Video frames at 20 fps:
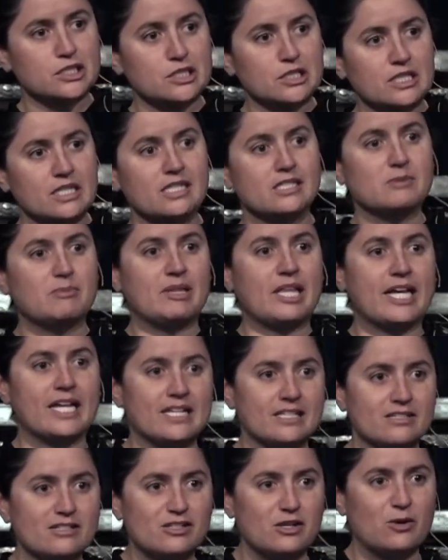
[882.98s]
his
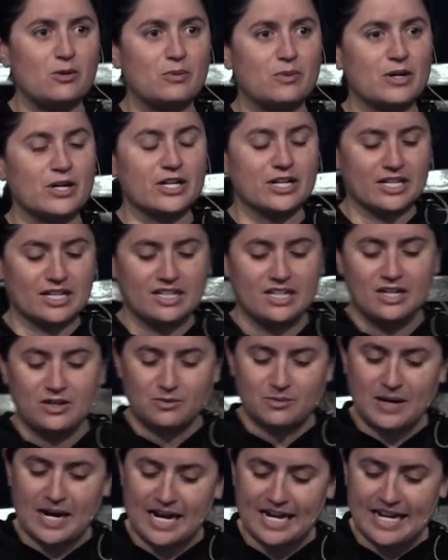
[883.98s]
plans don't work,
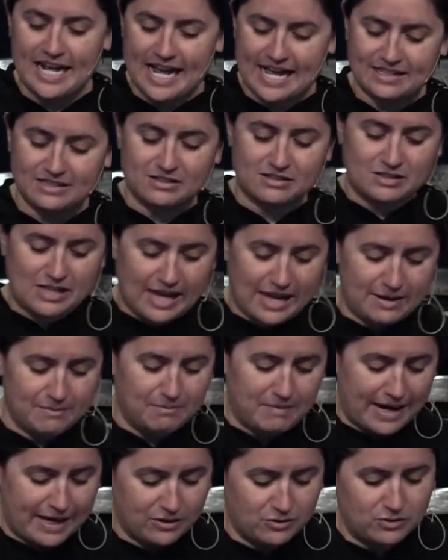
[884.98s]
right? And, and
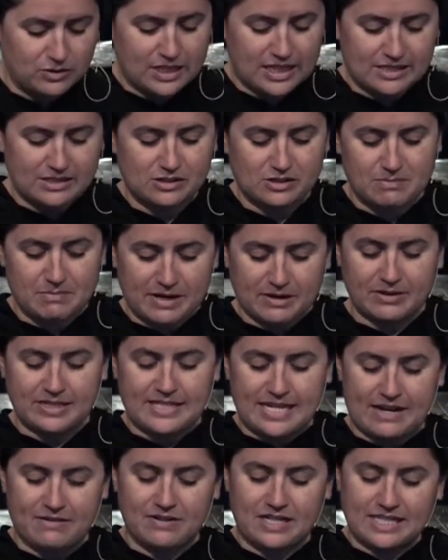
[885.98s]
Michael gets to marry
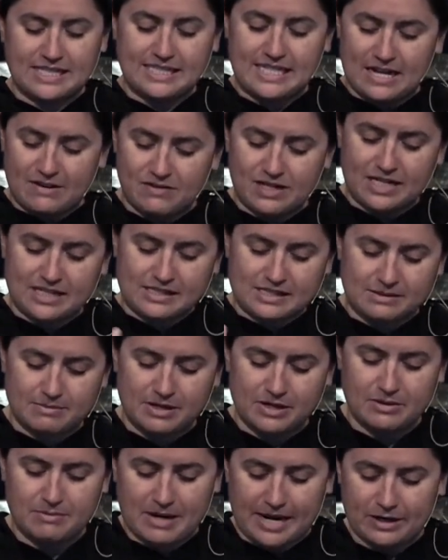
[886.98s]
David, and David gets to
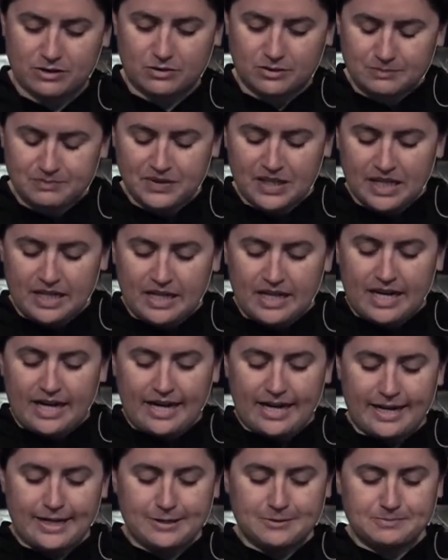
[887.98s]
marry Michael.
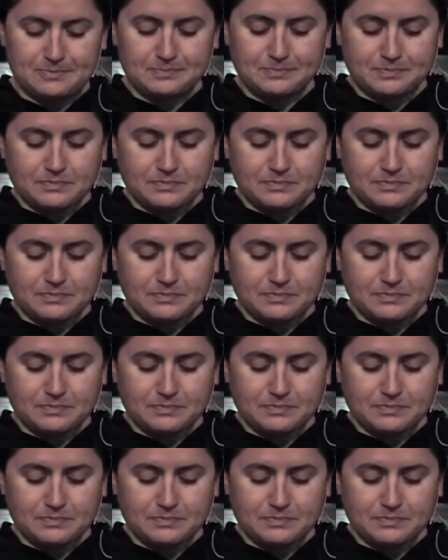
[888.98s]
Um,